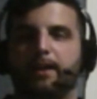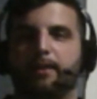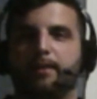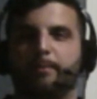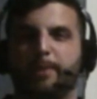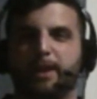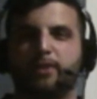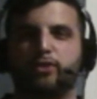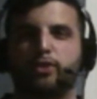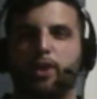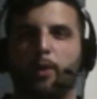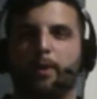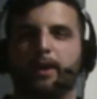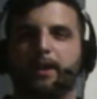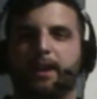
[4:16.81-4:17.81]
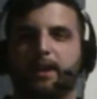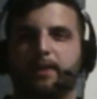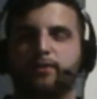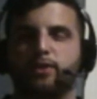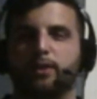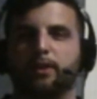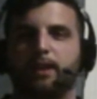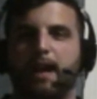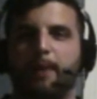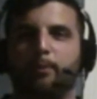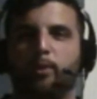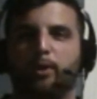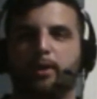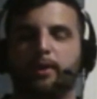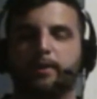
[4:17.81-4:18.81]
but it's showing, it gives you a lot
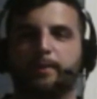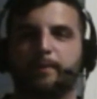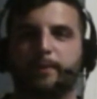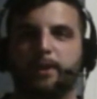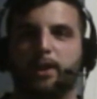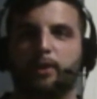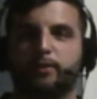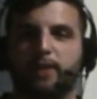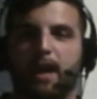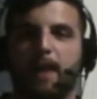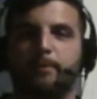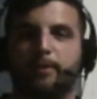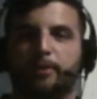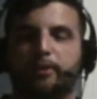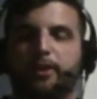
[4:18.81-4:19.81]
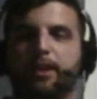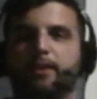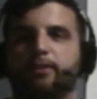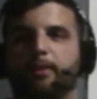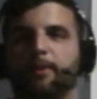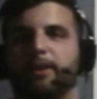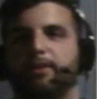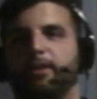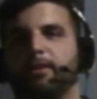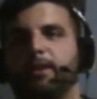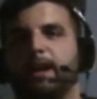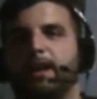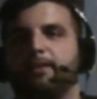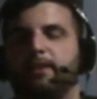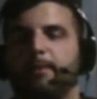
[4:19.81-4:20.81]
more time to see some of these other
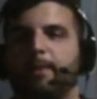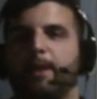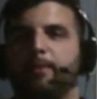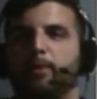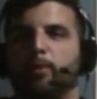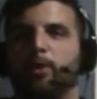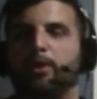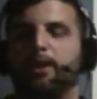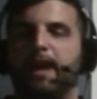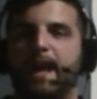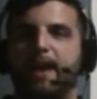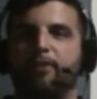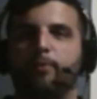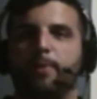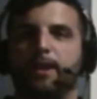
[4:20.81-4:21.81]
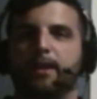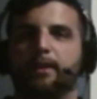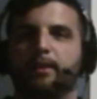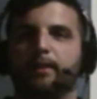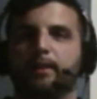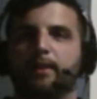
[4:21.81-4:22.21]
guys that maybe weren't as big